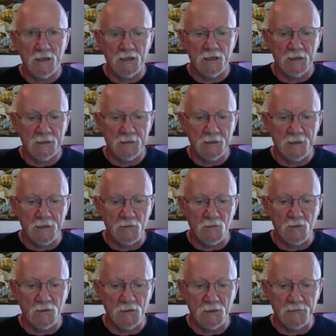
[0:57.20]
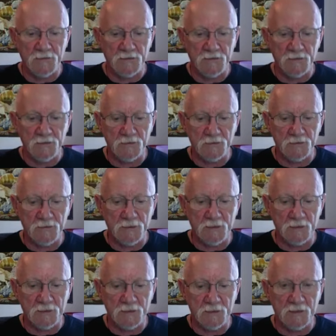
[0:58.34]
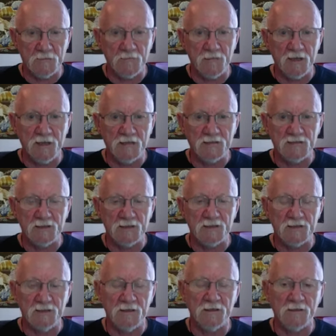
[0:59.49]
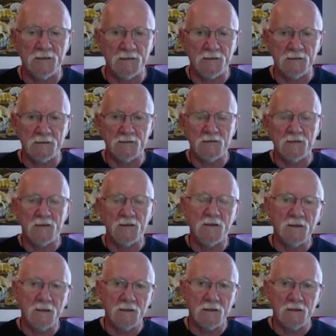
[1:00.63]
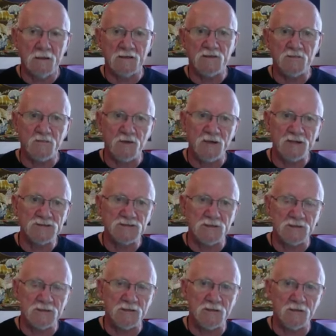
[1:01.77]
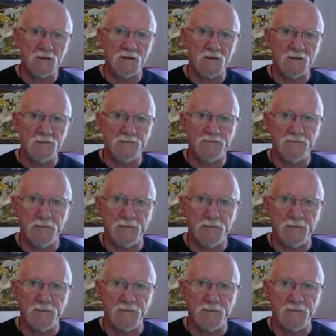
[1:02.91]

I woke up to an amazing expression of